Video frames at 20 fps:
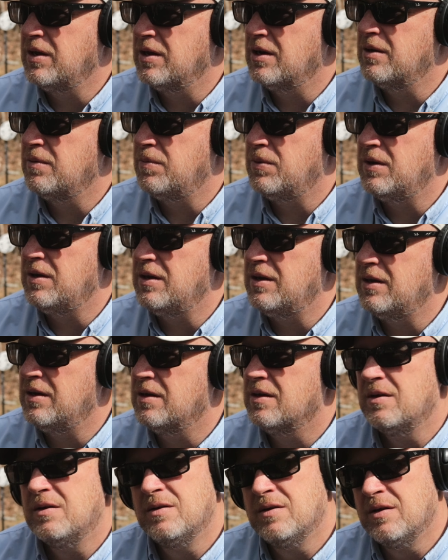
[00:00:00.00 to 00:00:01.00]
going to be
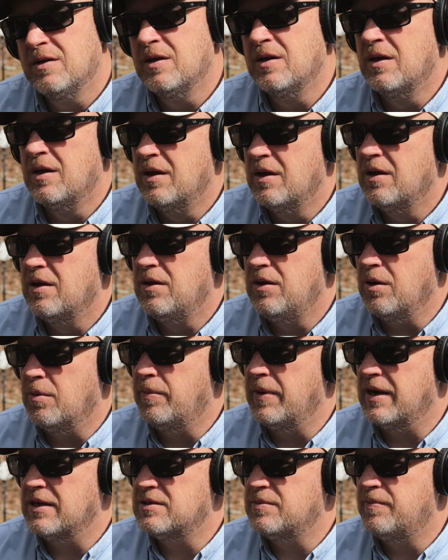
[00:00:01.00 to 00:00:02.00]
your
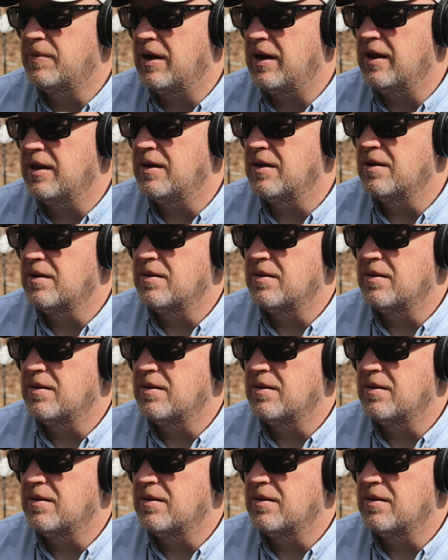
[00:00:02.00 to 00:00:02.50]
best bet.